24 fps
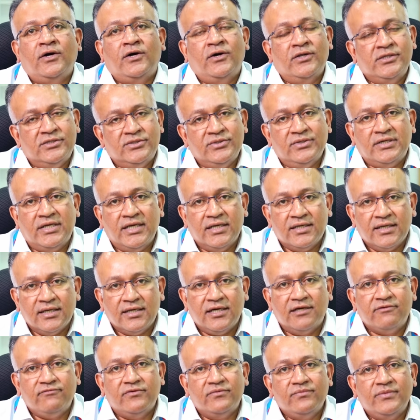also take a
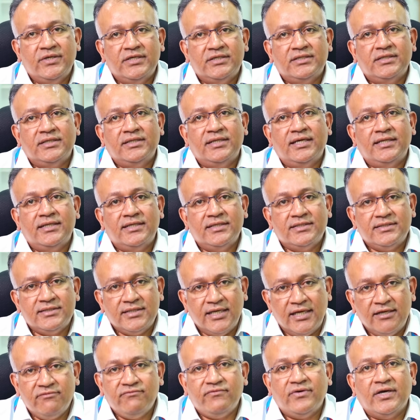confirmation that the
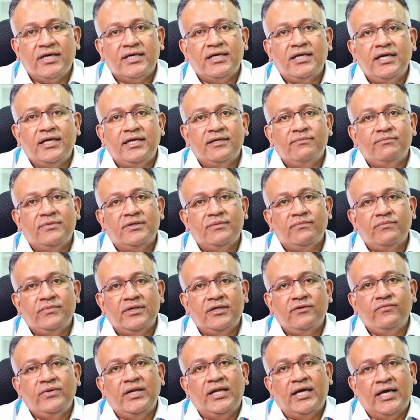same faculty member
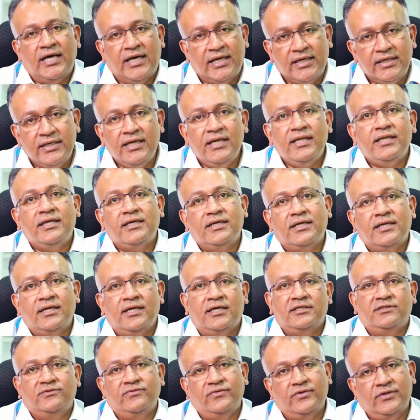will handle the
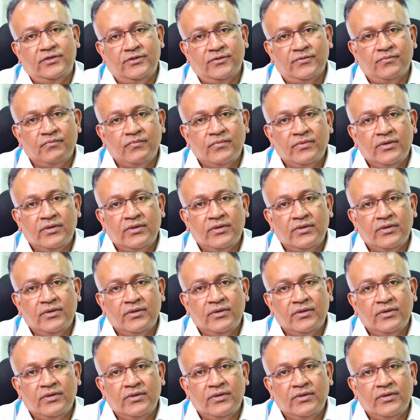class for you.